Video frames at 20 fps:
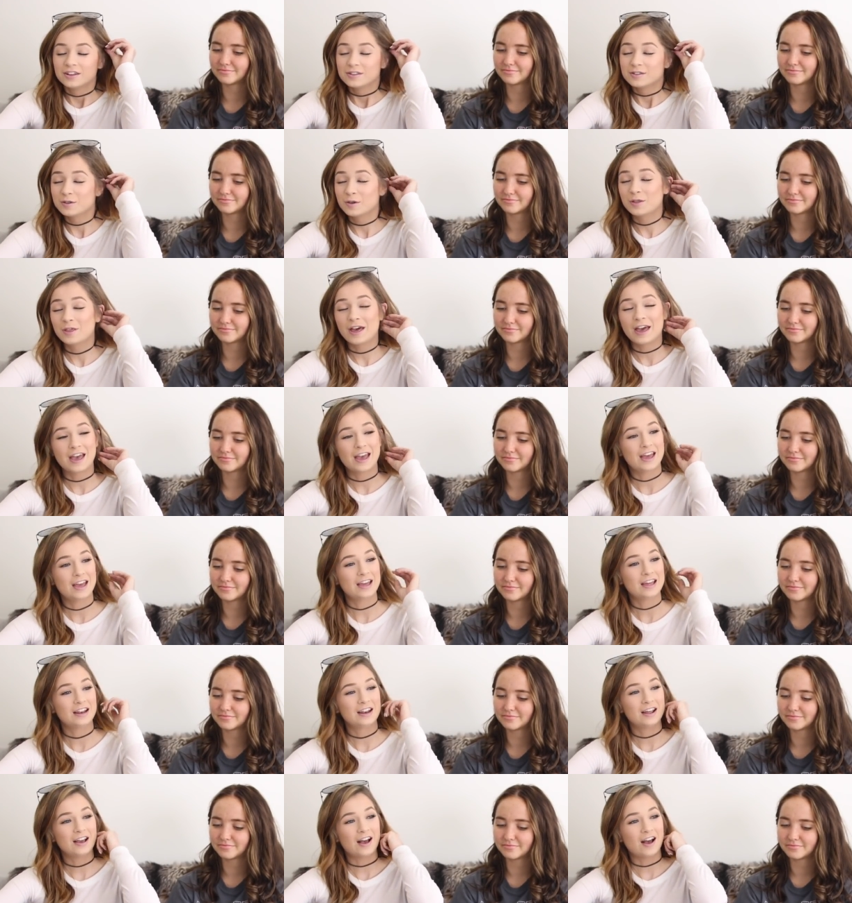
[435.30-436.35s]
Speaker 1: So
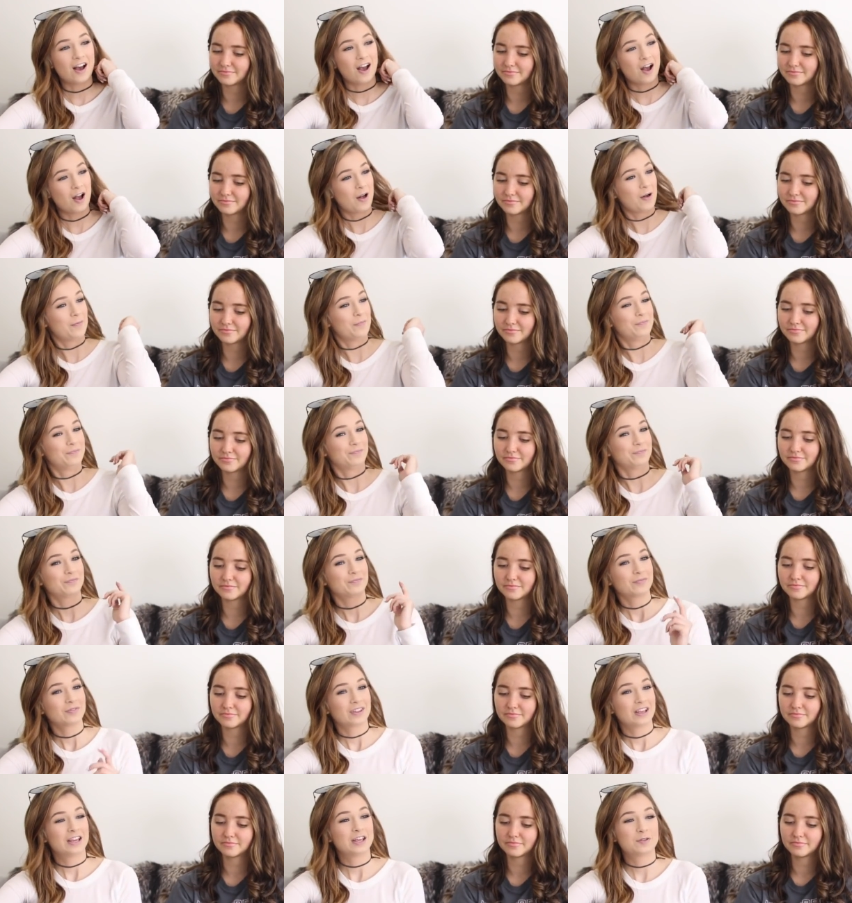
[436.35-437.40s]
then um,
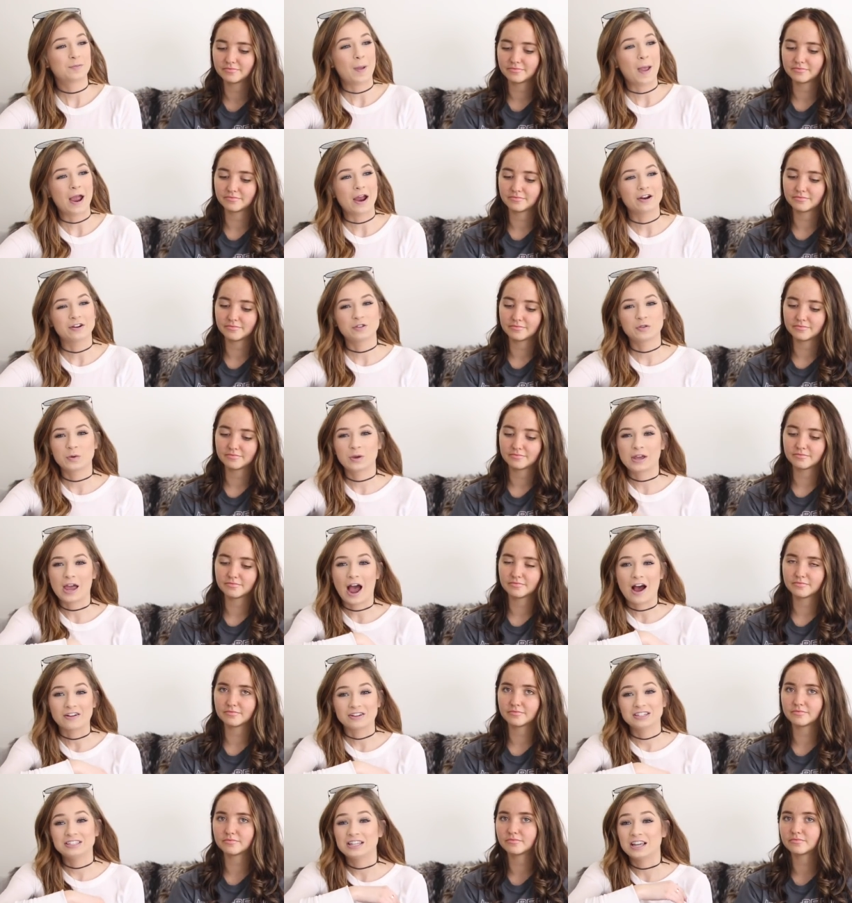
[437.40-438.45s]
his parents were like
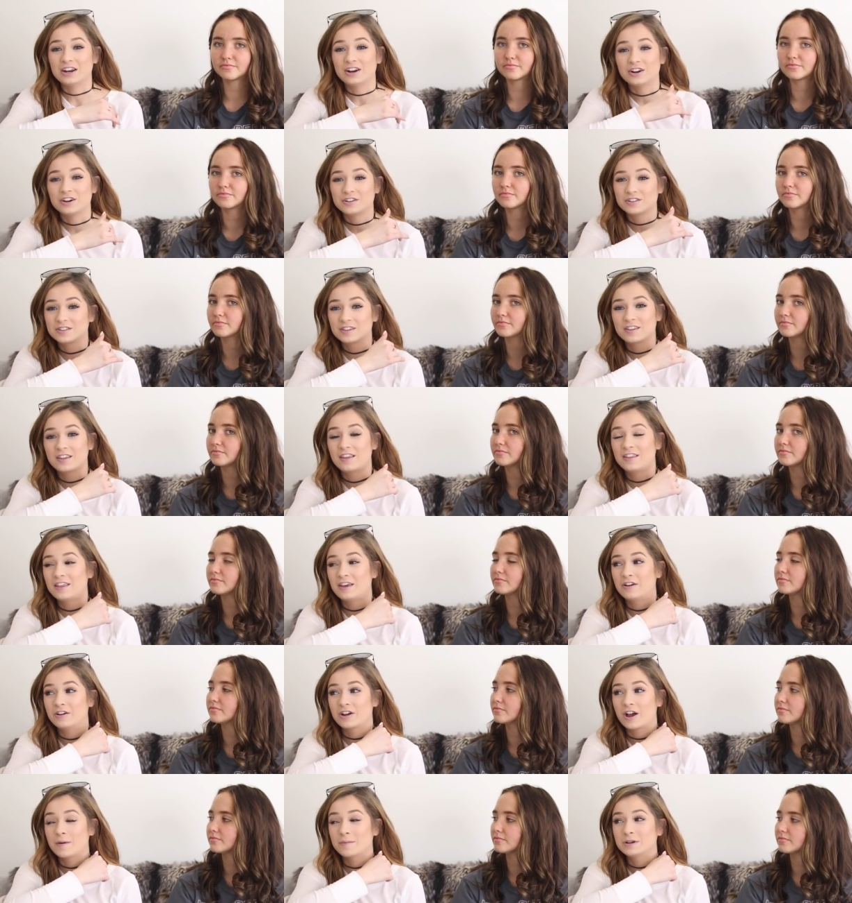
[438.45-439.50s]
out to dinner, so then they
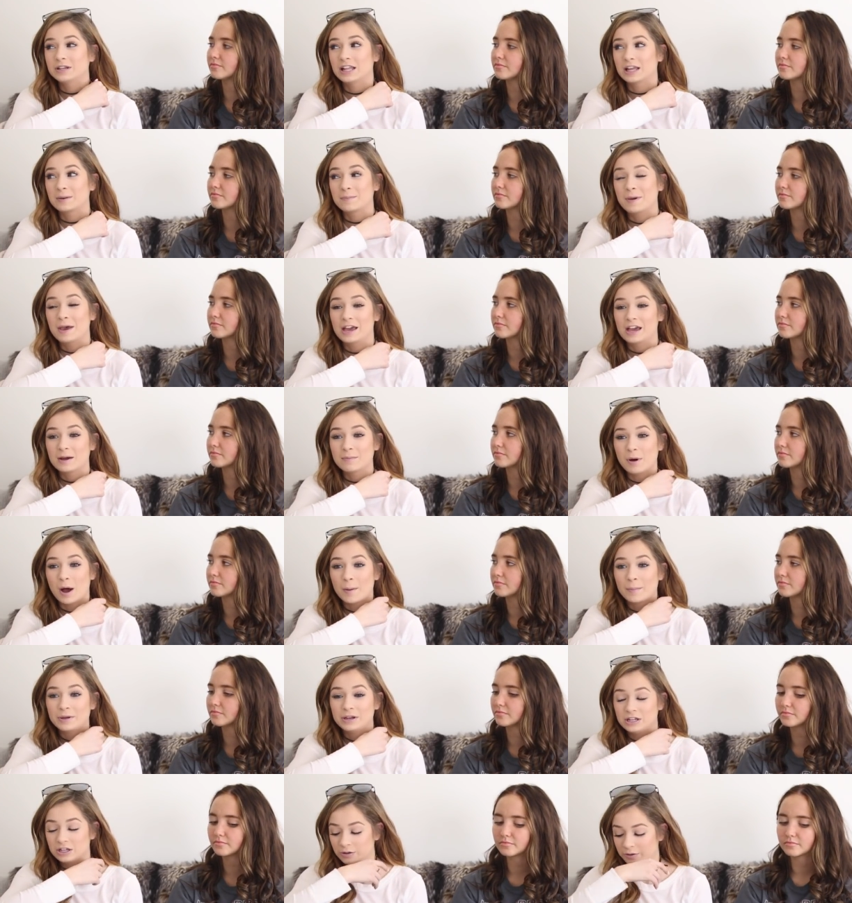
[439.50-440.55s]
were coming to like pick him up,
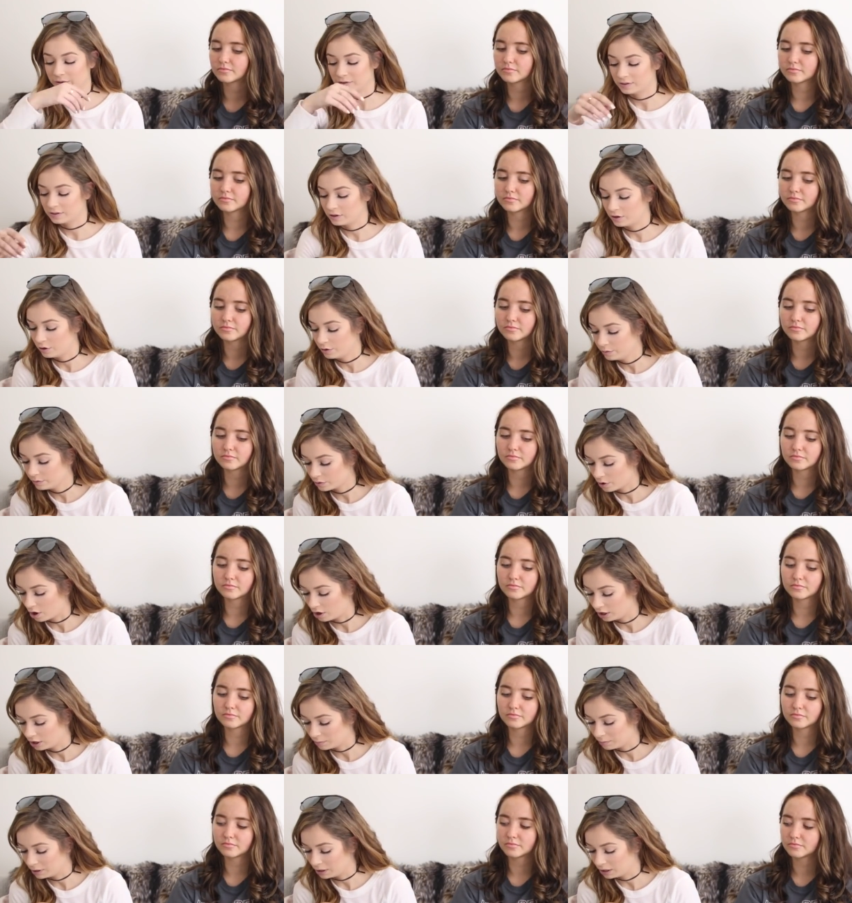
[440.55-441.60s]
and he was, who's calling